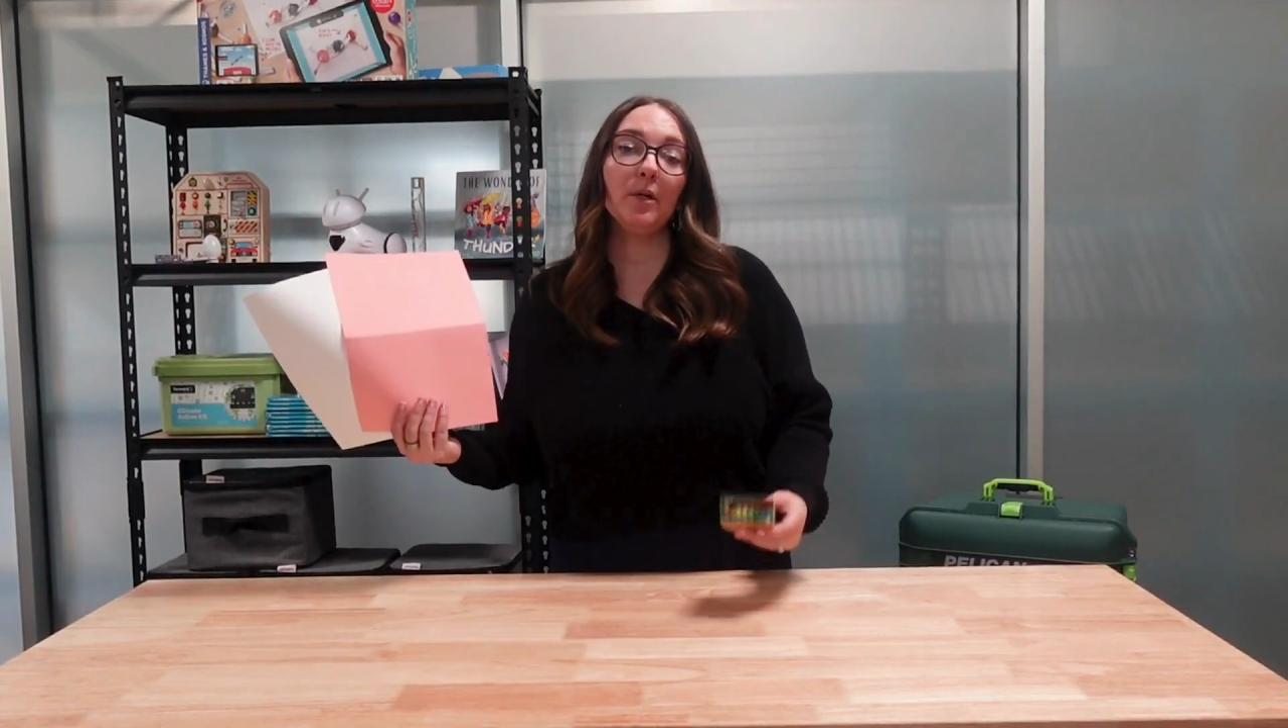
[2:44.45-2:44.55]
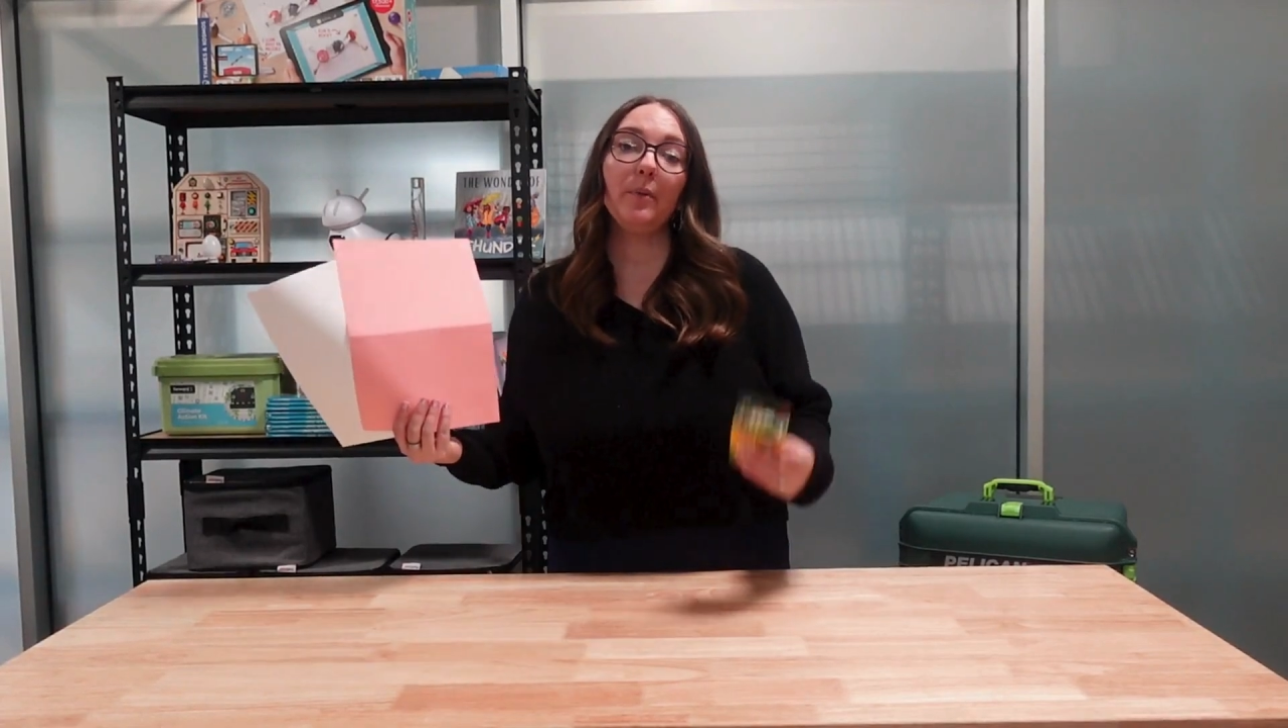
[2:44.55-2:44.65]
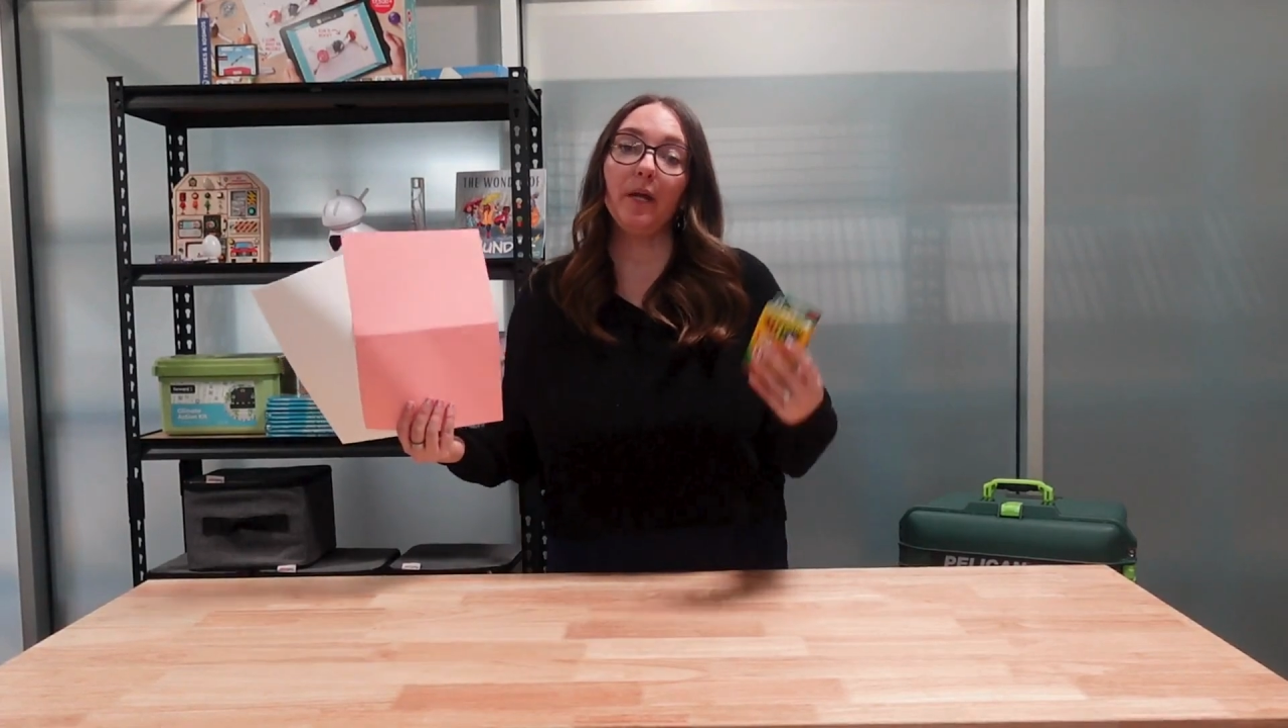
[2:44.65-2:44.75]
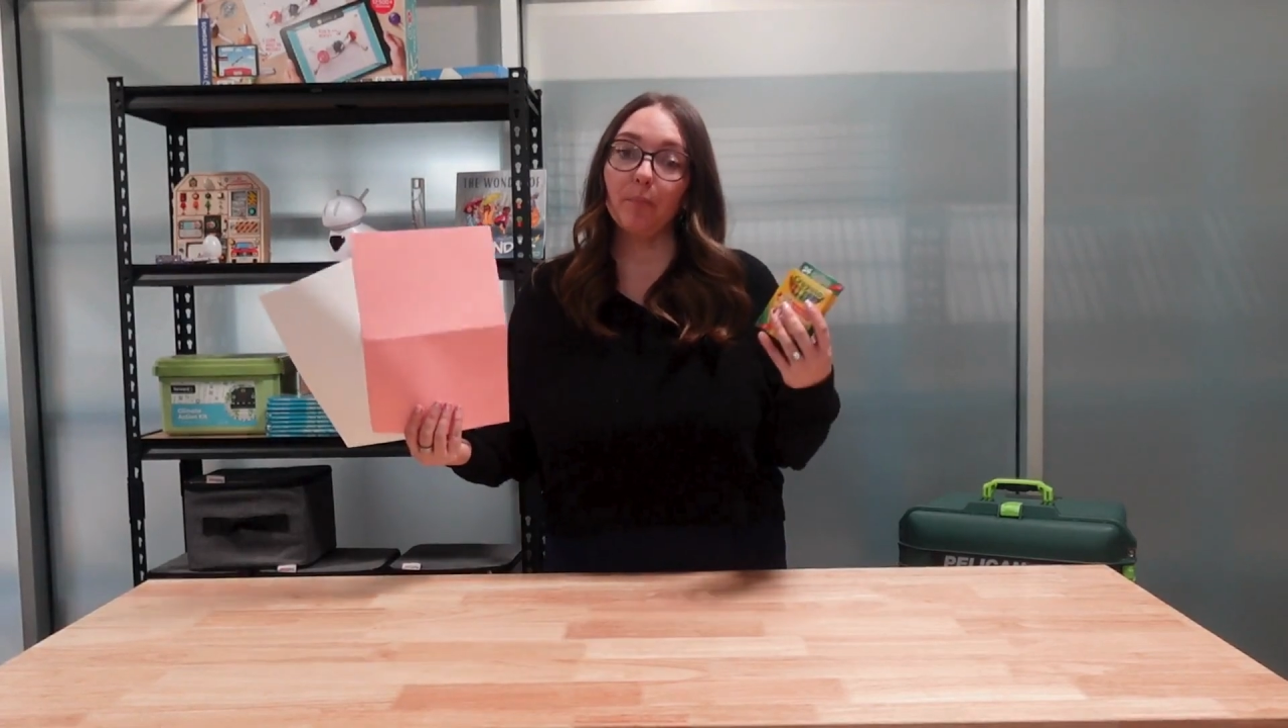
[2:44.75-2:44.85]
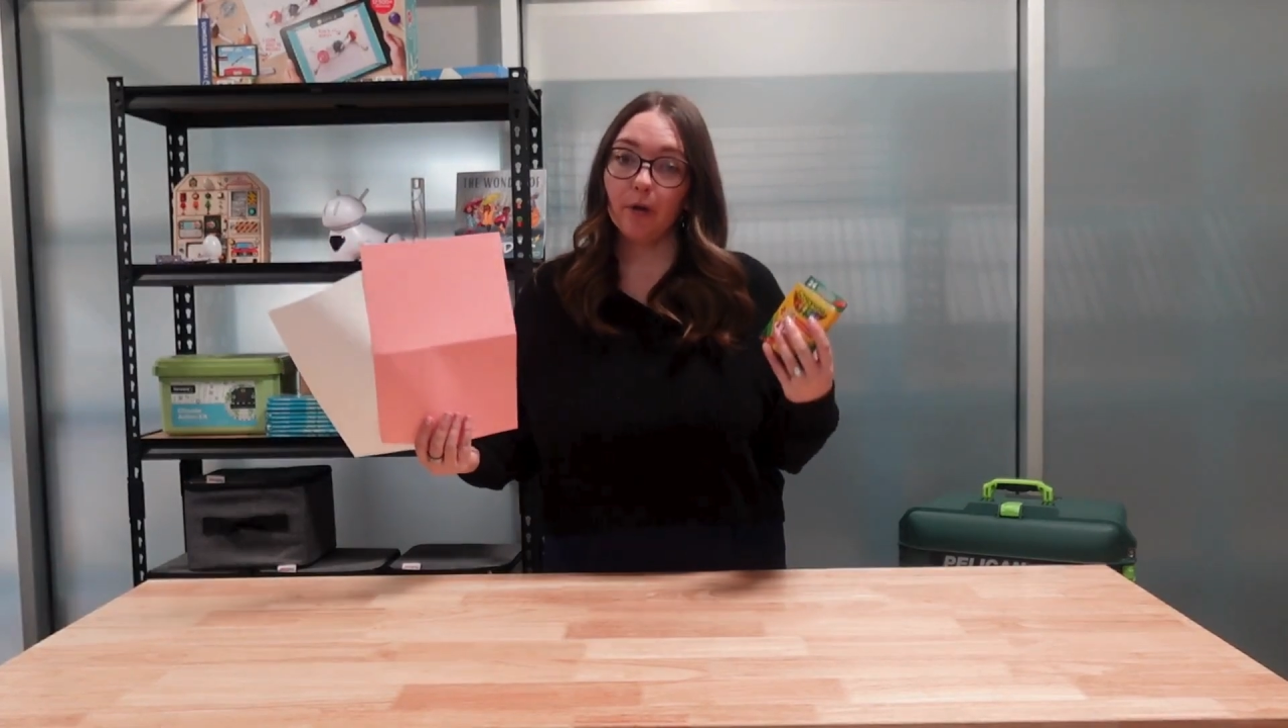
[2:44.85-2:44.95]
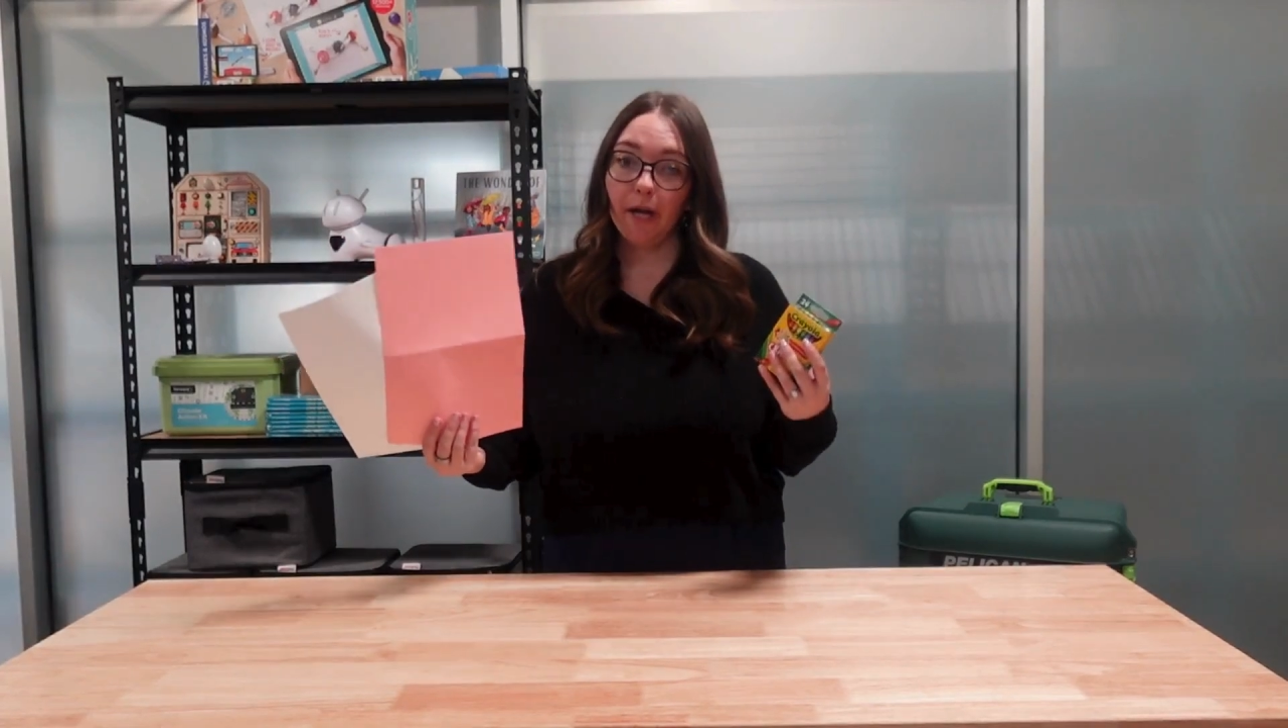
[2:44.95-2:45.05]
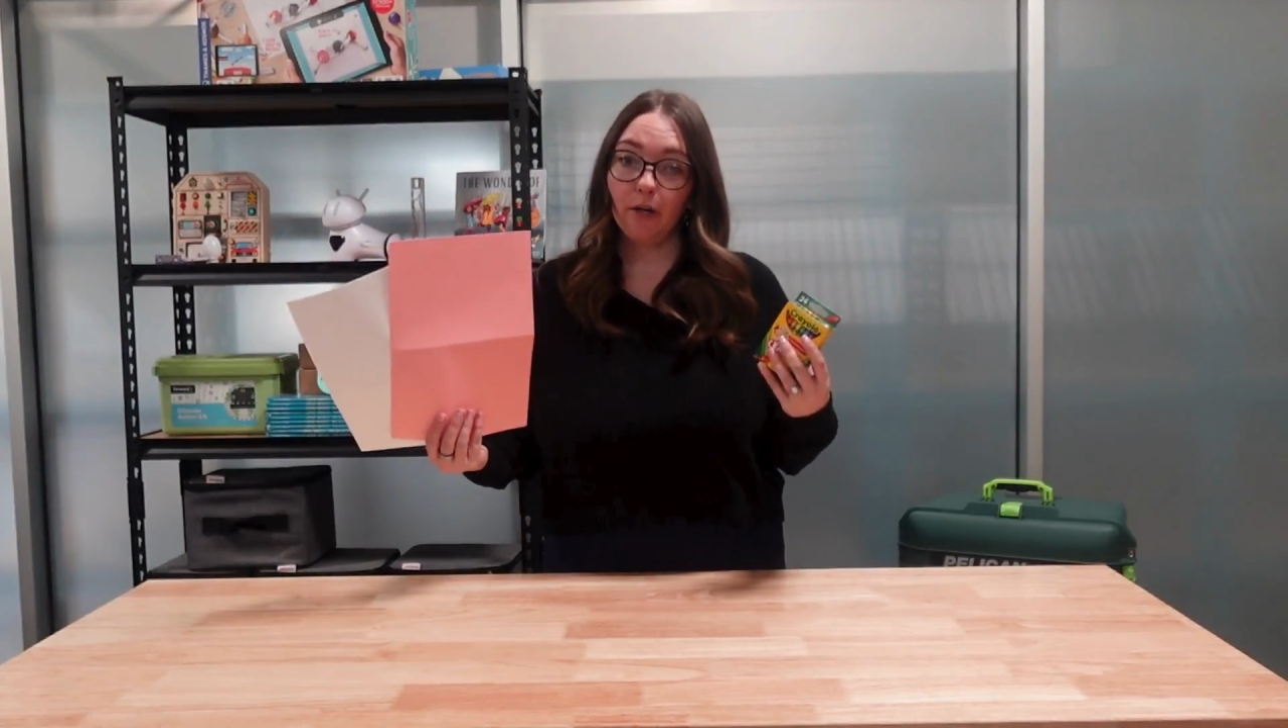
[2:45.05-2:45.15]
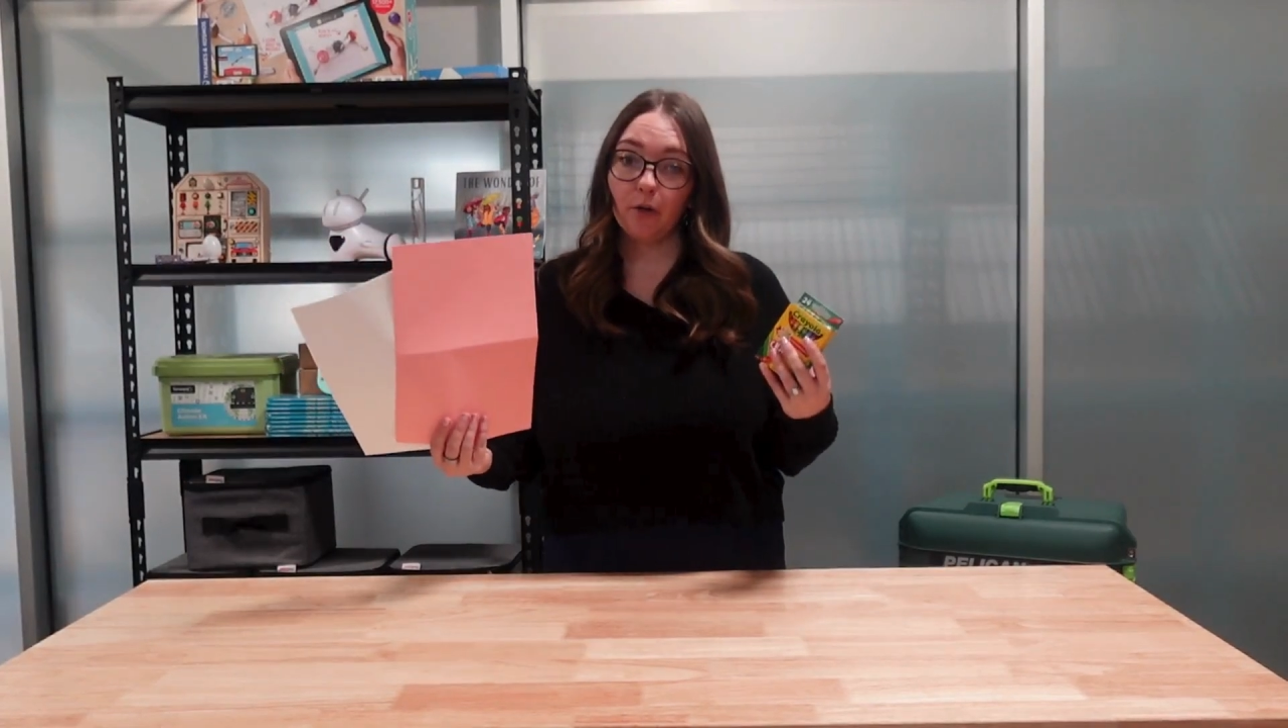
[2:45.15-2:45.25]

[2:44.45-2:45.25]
paper and